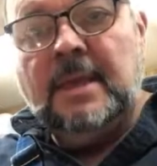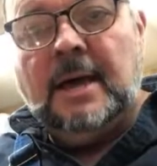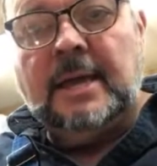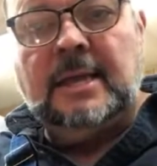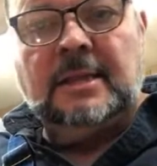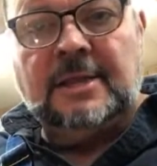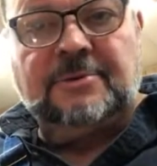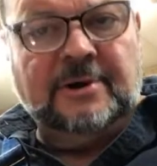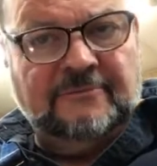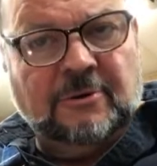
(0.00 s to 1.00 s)
I get like
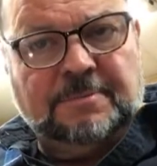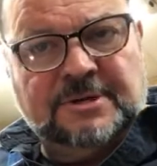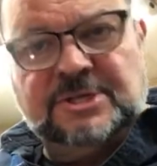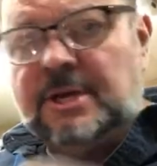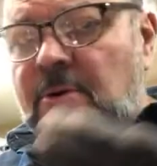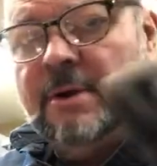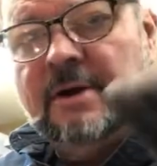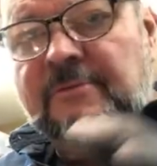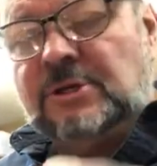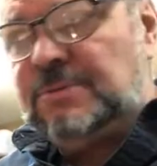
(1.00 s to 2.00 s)
3 or 4% of
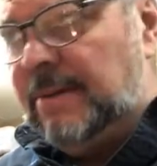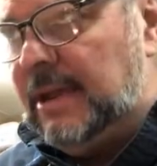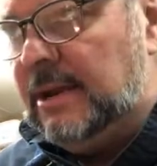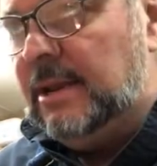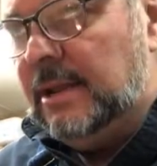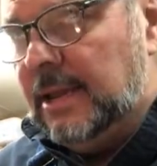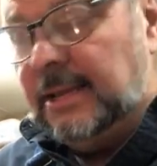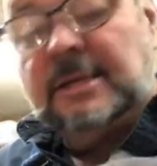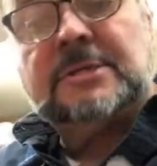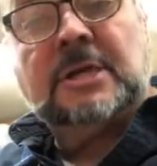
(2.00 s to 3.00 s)
whatever you spend. It
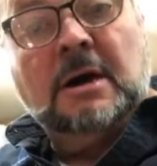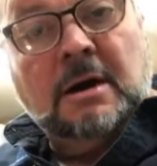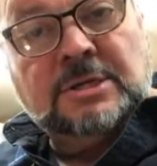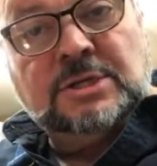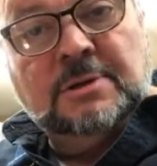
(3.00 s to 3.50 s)
doesn't cost you a